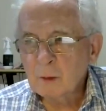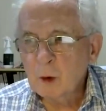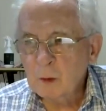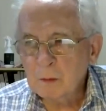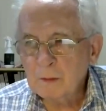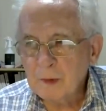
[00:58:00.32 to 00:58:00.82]
in the
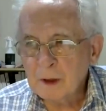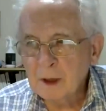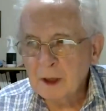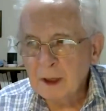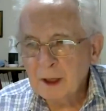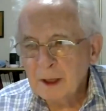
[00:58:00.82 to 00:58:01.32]
womb
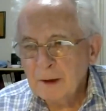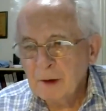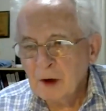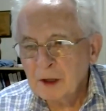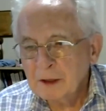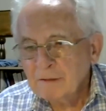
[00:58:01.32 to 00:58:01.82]

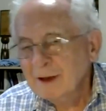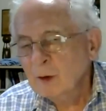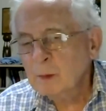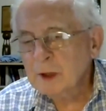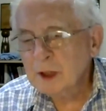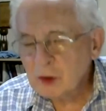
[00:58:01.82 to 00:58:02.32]
or in the
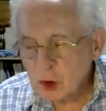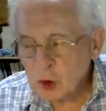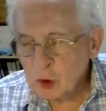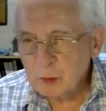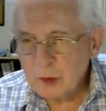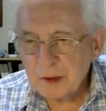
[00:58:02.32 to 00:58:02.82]
fallopian
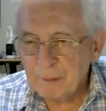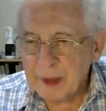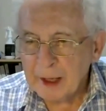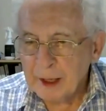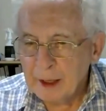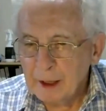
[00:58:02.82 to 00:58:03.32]
tubes
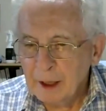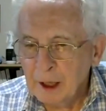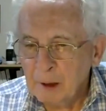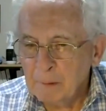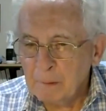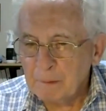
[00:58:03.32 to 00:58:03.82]

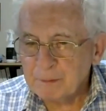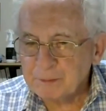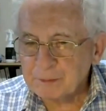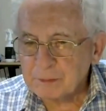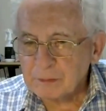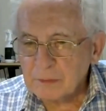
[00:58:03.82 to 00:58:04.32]

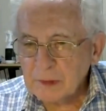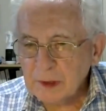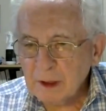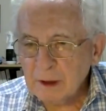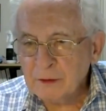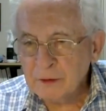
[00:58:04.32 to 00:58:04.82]

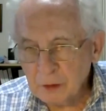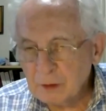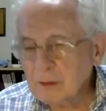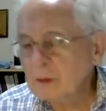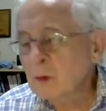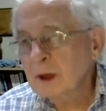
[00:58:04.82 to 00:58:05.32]

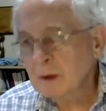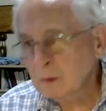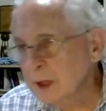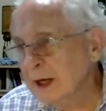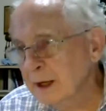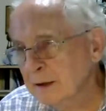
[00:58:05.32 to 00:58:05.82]
to
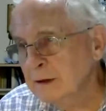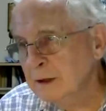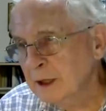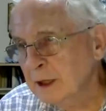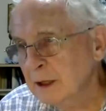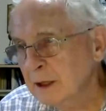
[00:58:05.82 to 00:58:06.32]
where we are
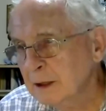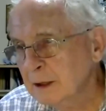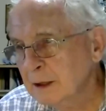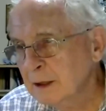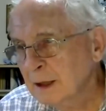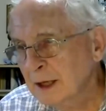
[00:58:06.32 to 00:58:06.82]
today
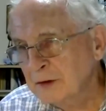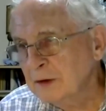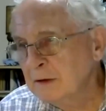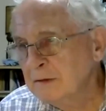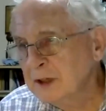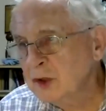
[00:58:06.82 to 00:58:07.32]

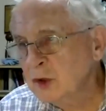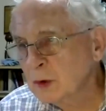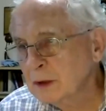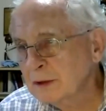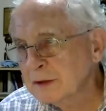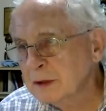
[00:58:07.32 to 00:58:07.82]
as
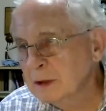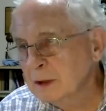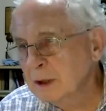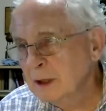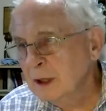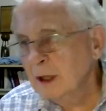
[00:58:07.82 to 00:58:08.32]
individuals.
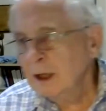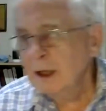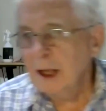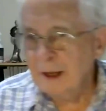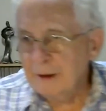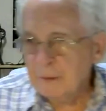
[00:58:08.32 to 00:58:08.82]

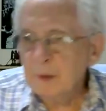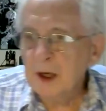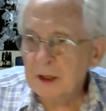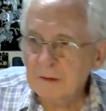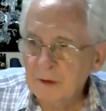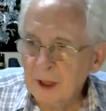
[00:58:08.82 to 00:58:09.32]
And it's
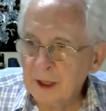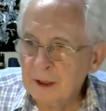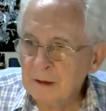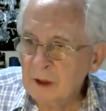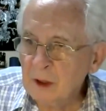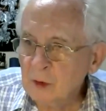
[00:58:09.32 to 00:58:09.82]
part of
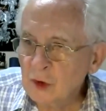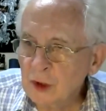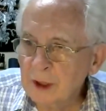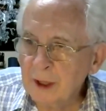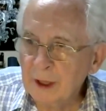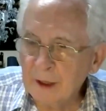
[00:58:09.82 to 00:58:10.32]
that
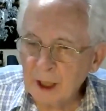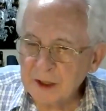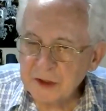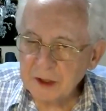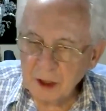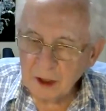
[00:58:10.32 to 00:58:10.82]
evolution. And
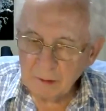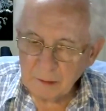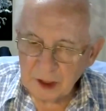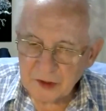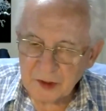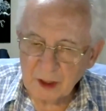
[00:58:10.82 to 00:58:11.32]
I see
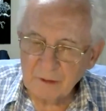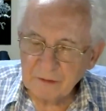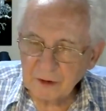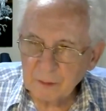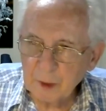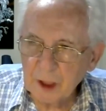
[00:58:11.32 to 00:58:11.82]

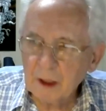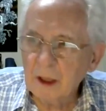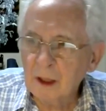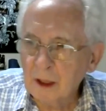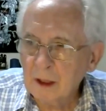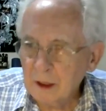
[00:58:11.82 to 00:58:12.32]
myself as
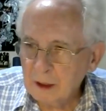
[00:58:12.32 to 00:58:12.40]
being,